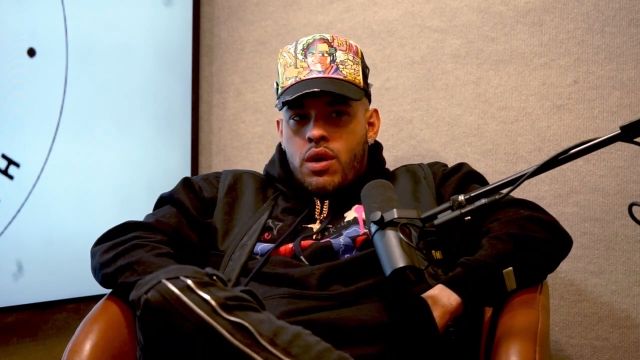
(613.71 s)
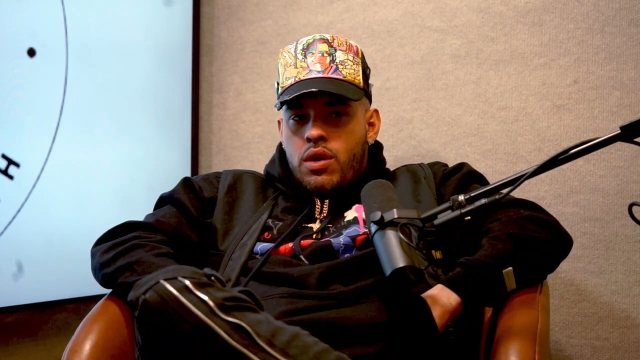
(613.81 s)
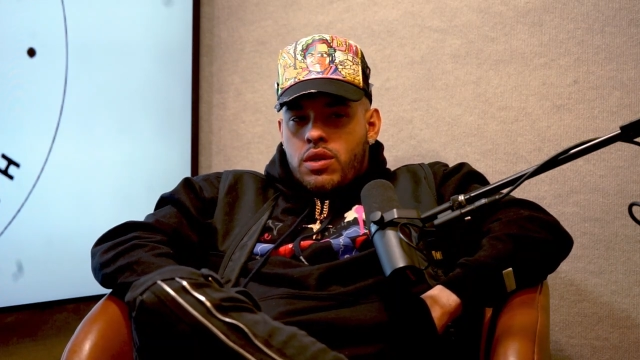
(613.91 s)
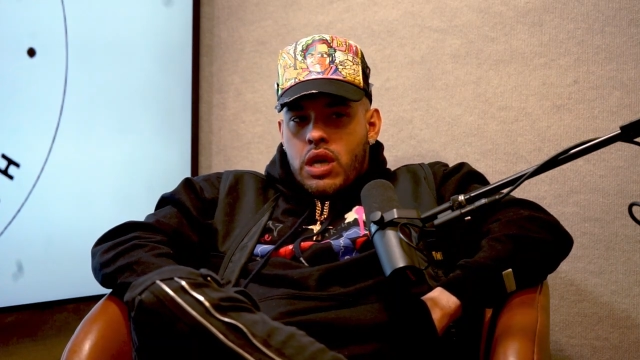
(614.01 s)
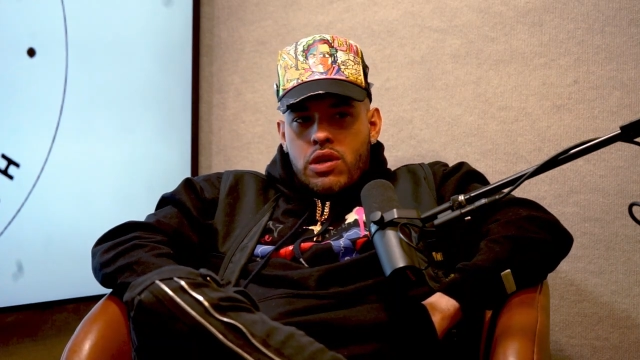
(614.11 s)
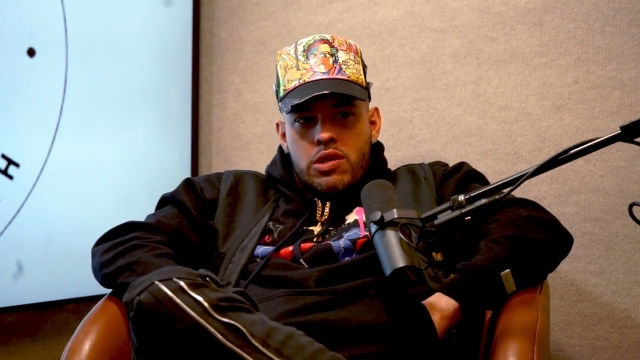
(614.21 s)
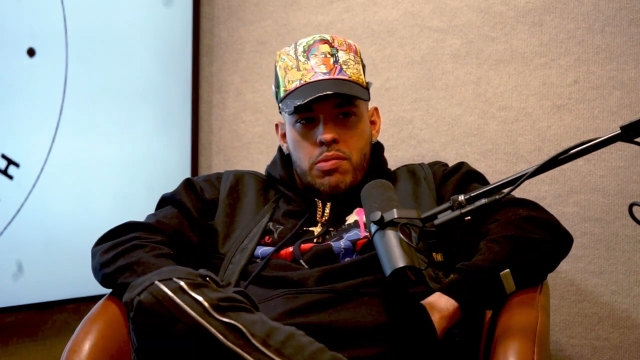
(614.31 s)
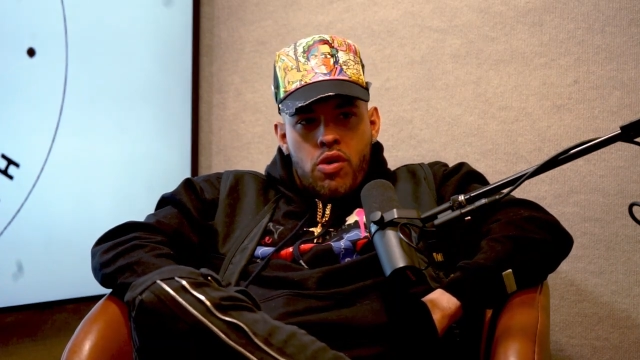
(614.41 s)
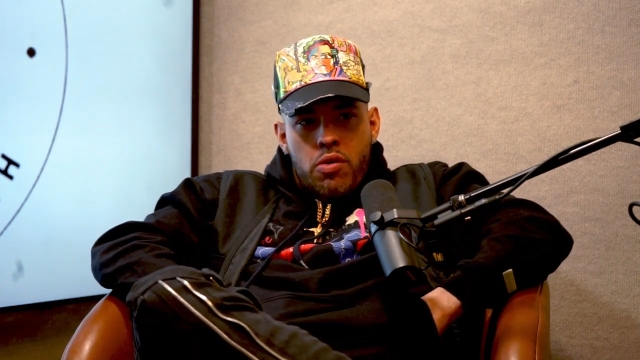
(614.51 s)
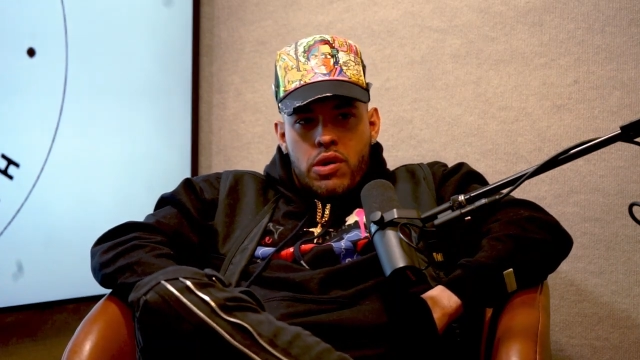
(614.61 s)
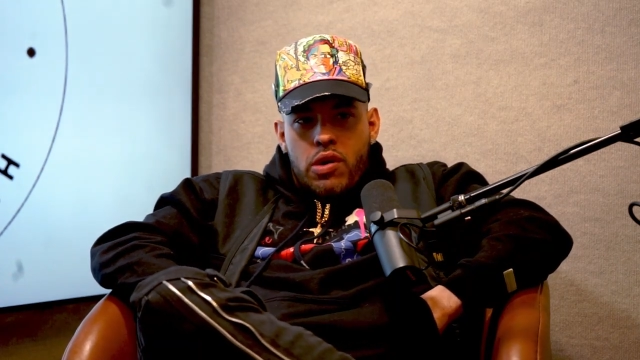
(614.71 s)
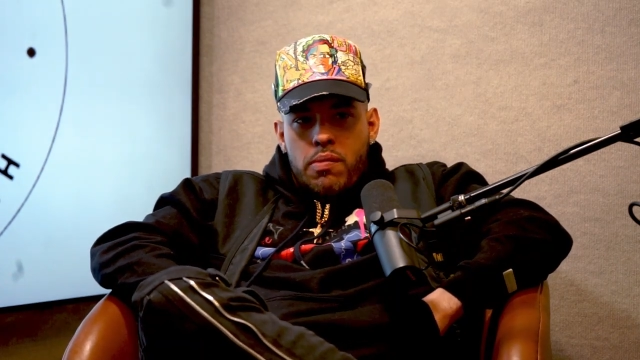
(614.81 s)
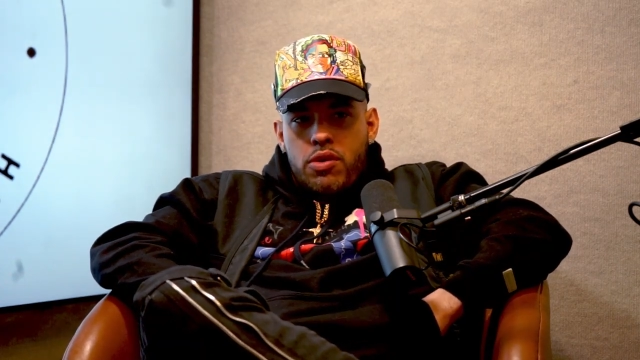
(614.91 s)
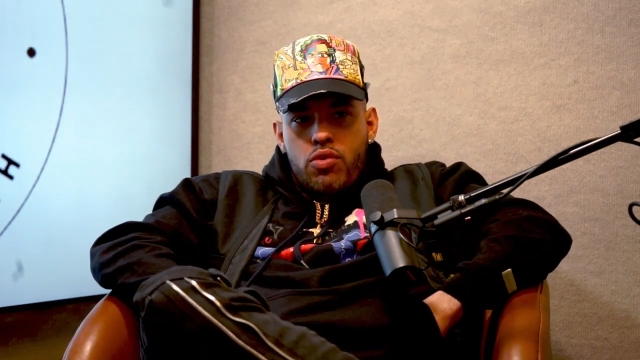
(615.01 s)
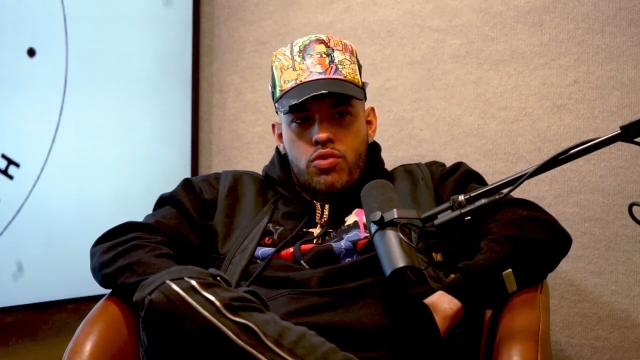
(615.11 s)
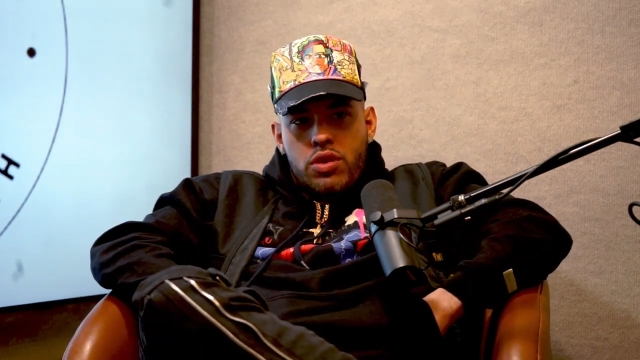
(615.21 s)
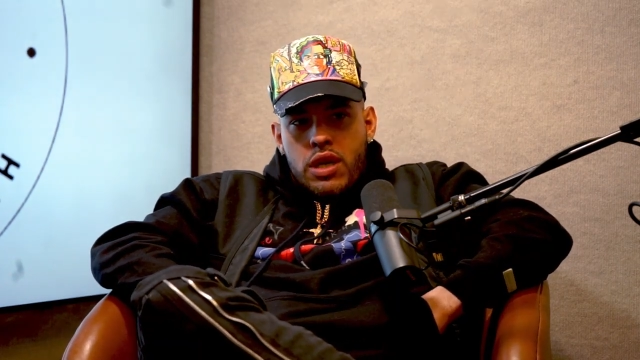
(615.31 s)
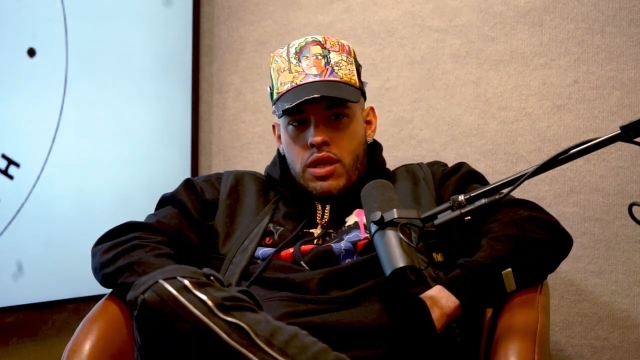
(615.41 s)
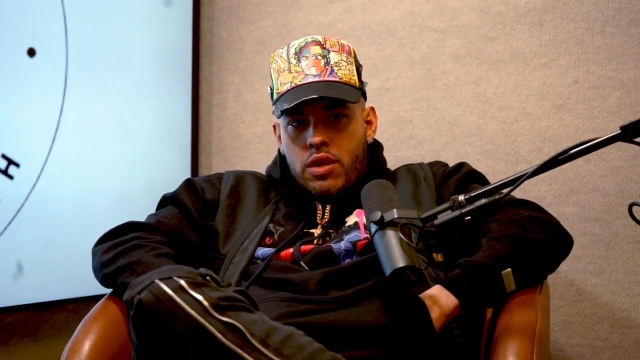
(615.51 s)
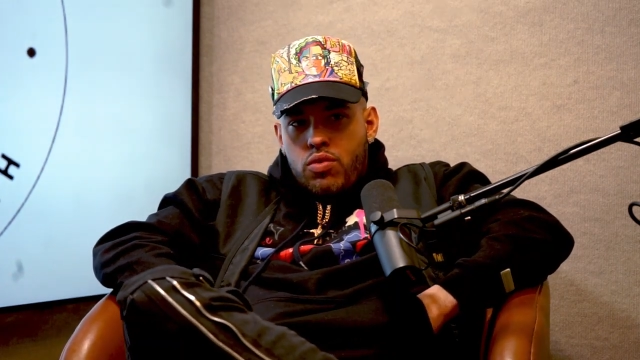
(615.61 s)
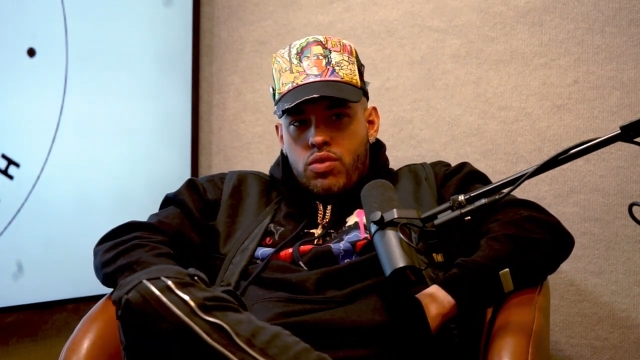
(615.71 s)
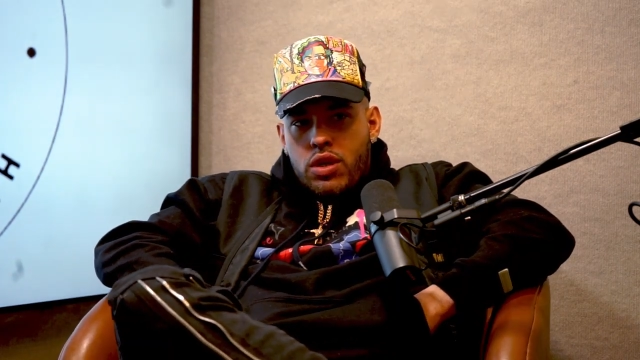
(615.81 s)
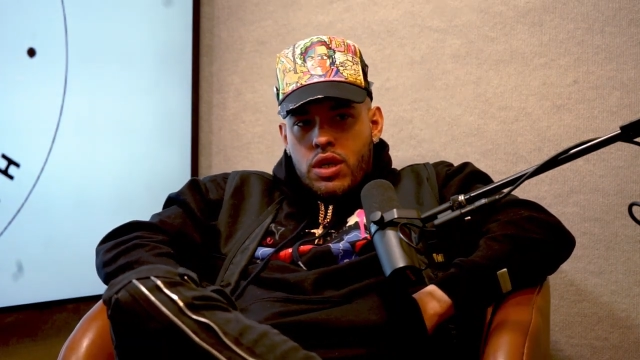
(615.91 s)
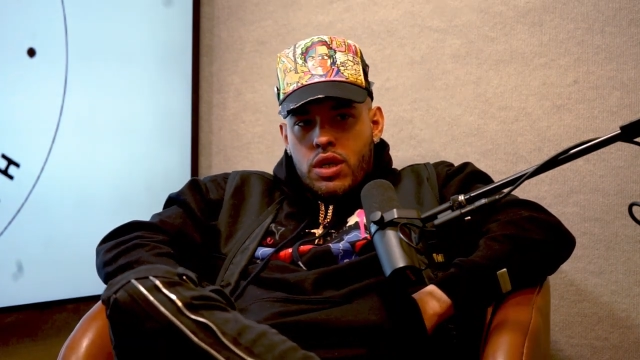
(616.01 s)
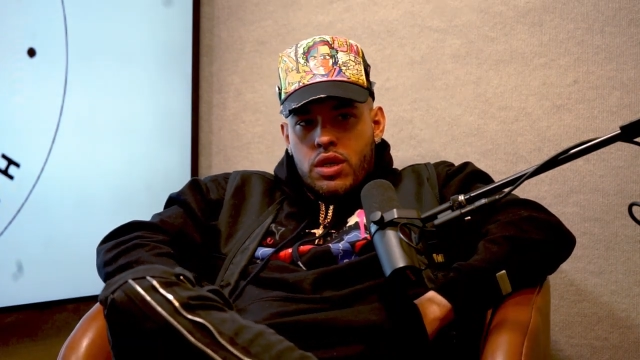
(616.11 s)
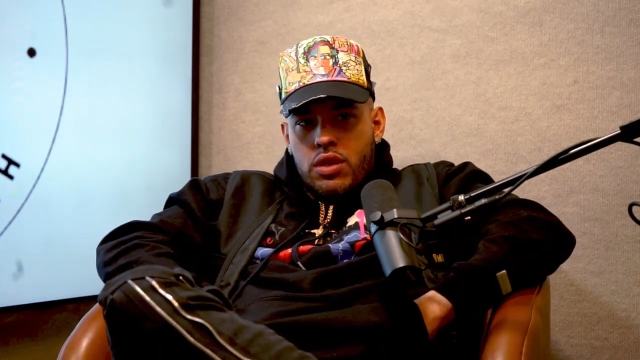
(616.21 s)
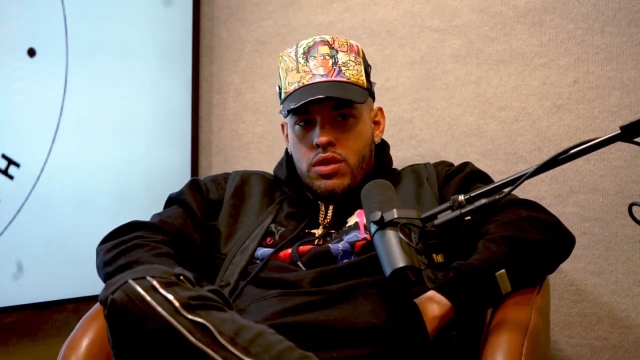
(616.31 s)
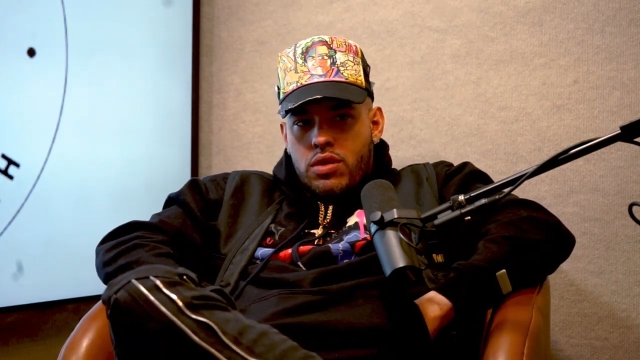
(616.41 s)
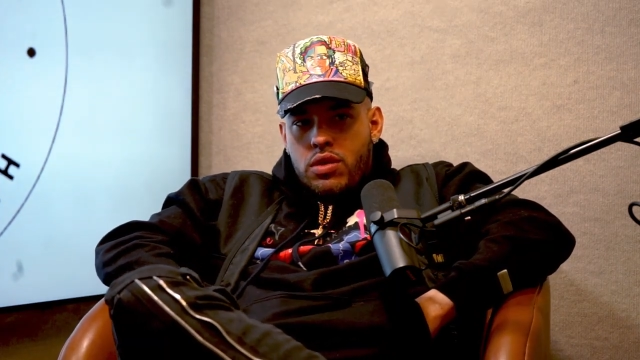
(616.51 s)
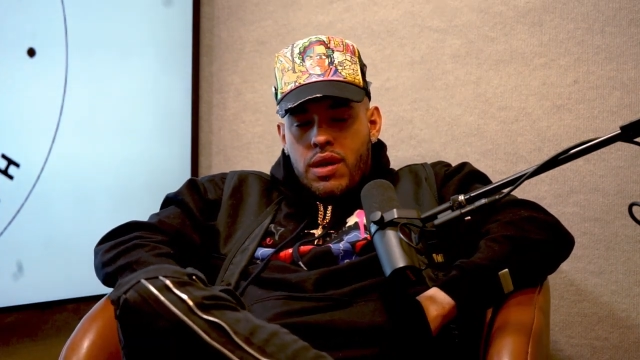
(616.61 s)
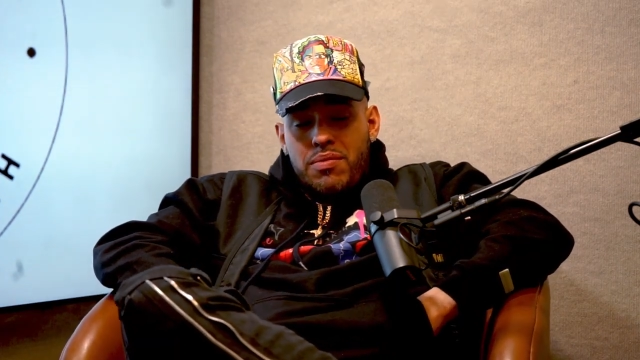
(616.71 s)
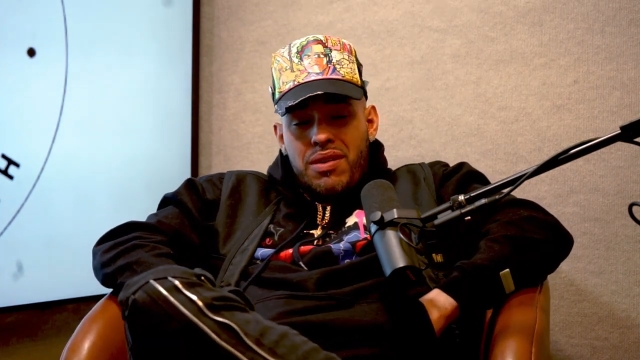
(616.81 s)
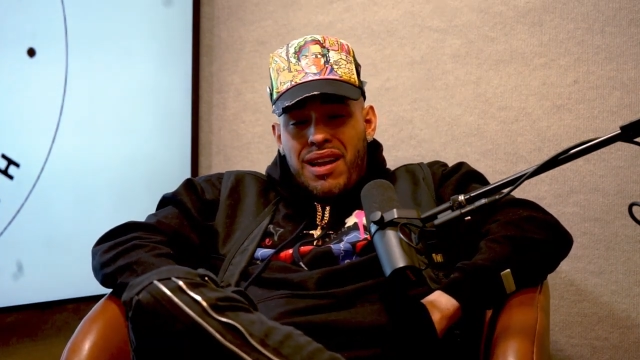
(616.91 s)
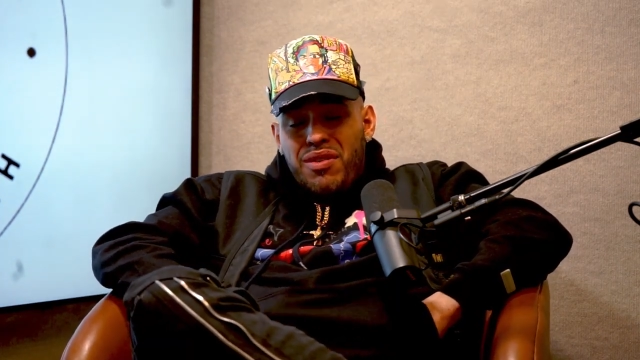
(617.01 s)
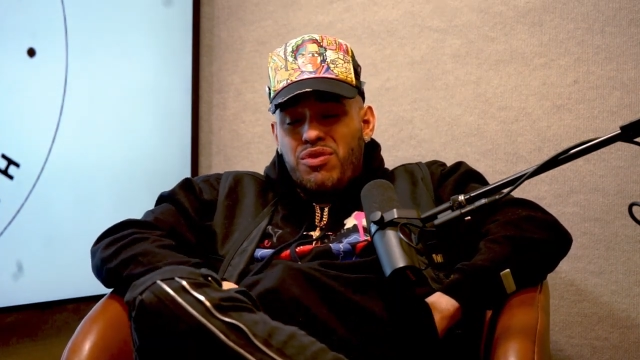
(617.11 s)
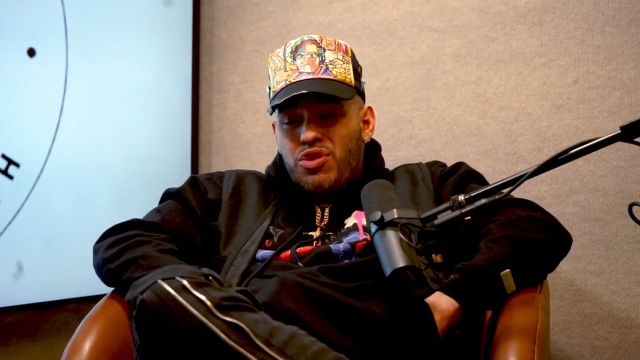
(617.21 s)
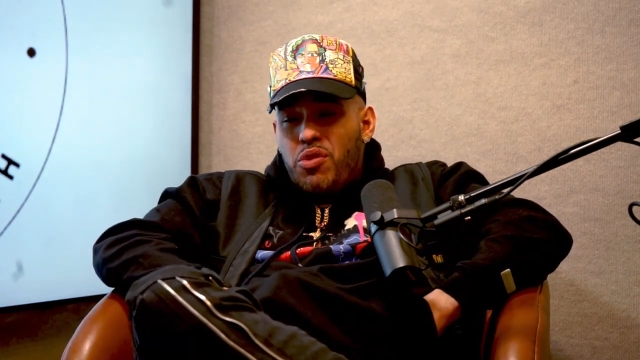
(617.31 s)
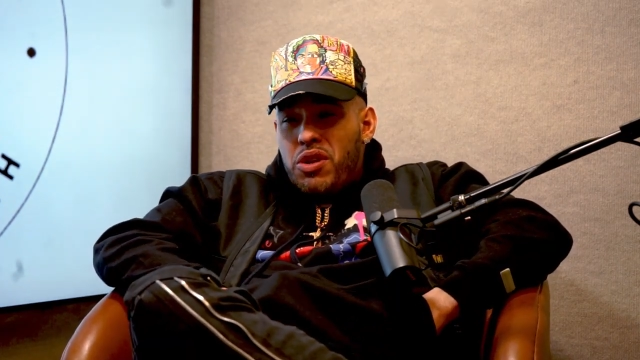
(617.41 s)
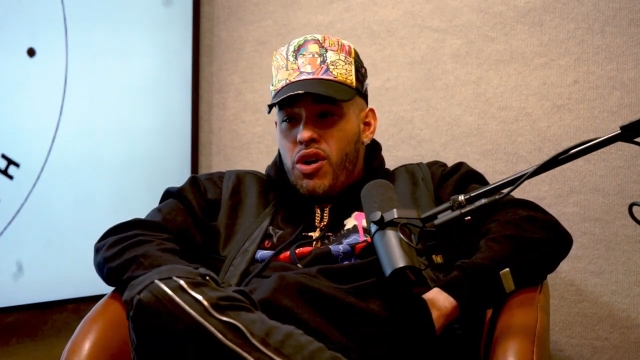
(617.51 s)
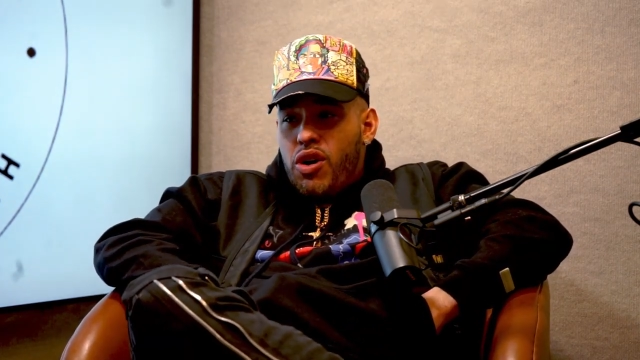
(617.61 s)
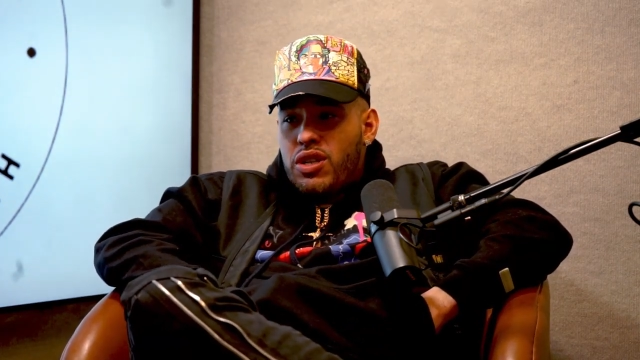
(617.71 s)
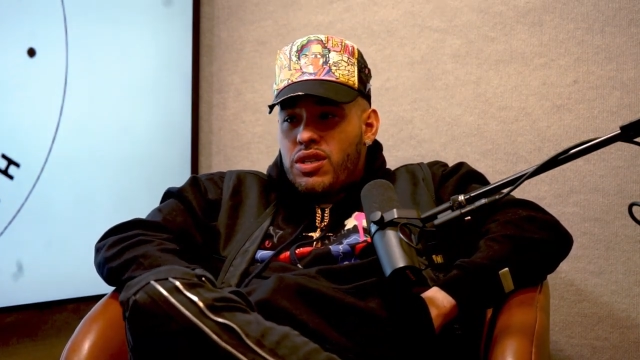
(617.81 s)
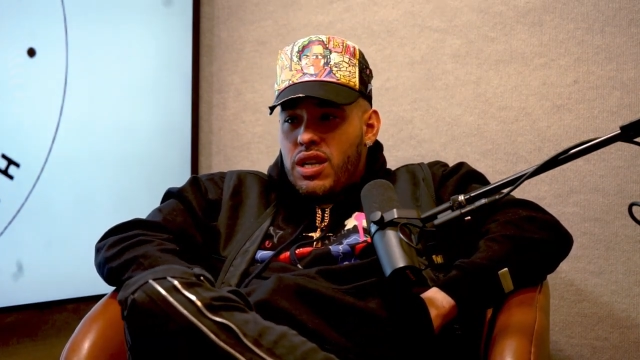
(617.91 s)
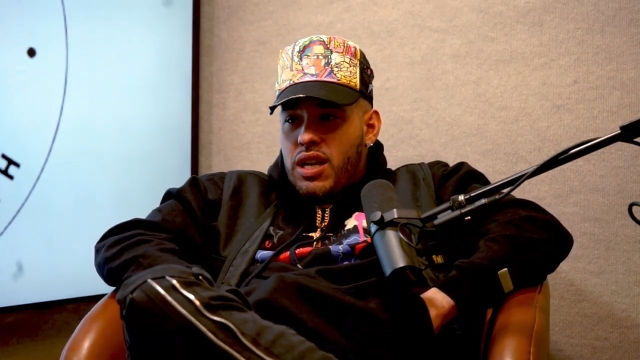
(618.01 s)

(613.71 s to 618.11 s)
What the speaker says: shout out to my homegirl Muse, Kelly Lucas. I know so many artists,